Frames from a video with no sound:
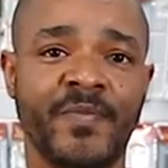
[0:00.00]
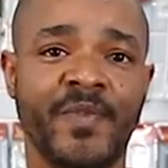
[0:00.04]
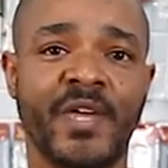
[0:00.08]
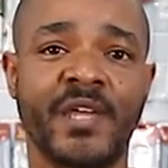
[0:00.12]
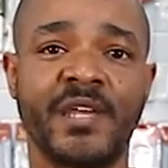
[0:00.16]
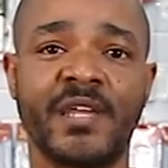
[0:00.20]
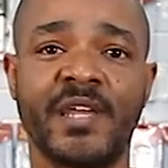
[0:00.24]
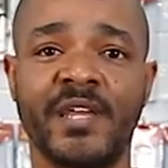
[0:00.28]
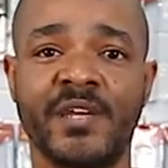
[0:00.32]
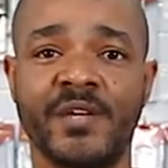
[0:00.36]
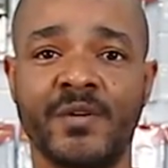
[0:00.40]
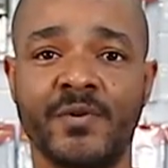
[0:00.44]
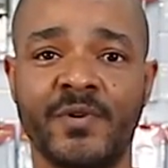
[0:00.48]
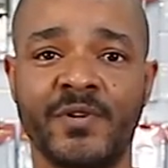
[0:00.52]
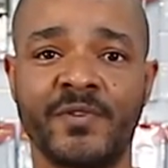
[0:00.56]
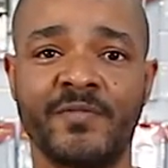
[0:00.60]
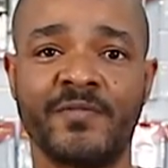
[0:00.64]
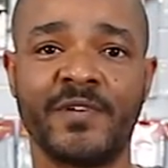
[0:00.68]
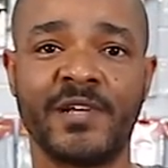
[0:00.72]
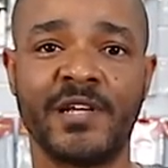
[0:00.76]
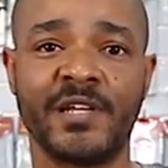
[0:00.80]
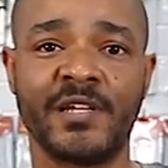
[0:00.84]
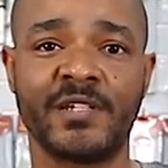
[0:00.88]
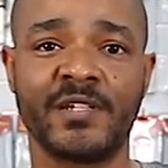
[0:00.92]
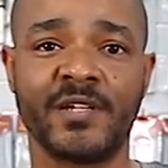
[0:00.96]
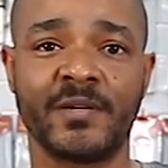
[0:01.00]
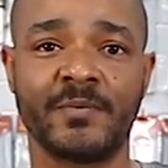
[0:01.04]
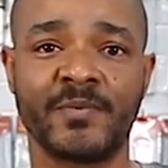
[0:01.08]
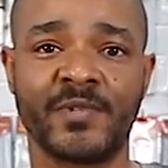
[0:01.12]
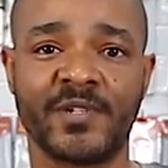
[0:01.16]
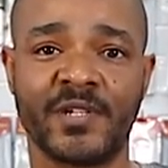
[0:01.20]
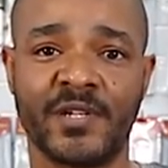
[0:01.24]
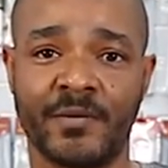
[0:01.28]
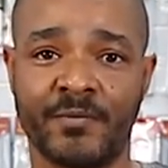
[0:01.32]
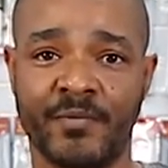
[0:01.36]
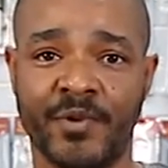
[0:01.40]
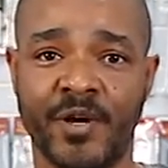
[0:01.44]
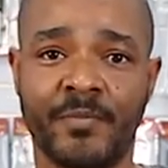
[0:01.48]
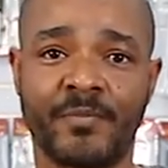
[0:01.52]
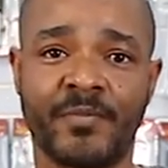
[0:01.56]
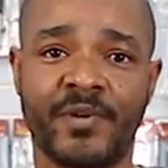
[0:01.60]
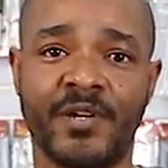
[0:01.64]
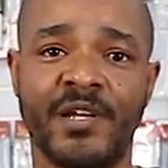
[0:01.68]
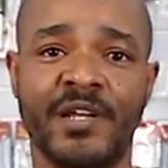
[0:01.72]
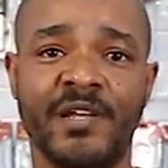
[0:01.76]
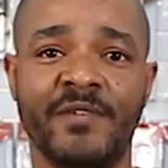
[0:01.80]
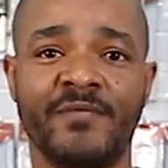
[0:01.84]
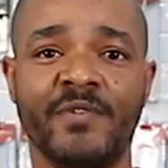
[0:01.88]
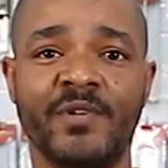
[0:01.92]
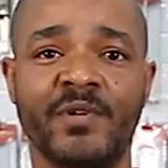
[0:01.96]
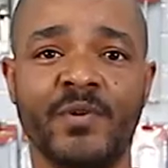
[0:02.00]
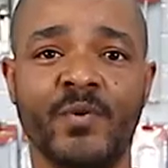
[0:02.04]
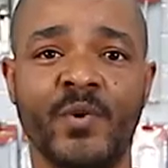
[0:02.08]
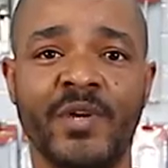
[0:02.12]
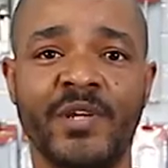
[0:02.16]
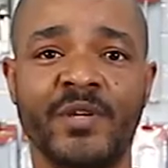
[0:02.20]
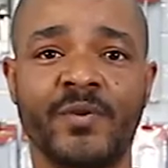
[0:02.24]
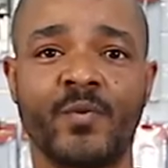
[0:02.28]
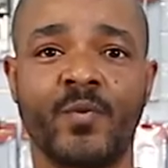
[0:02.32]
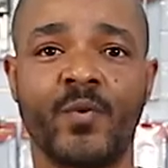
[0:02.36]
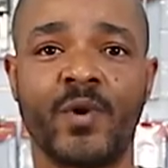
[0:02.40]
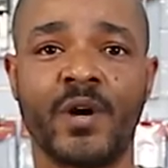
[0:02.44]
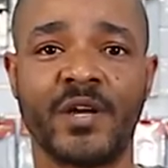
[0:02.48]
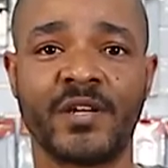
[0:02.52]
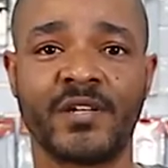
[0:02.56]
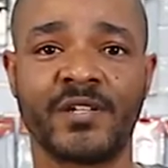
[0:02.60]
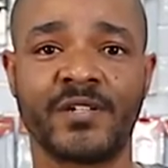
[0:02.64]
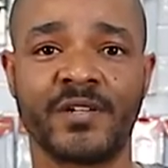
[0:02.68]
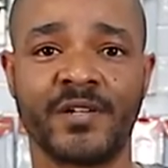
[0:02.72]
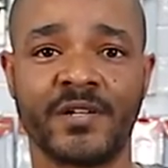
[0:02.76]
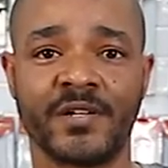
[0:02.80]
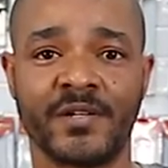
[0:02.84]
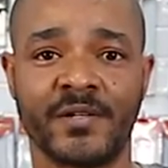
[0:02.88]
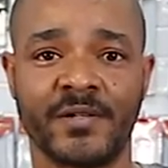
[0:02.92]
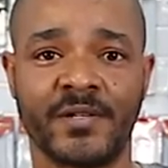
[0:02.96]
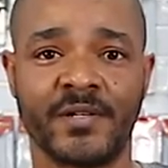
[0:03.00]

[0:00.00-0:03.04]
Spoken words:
and then you would fill it up to the proper level with water.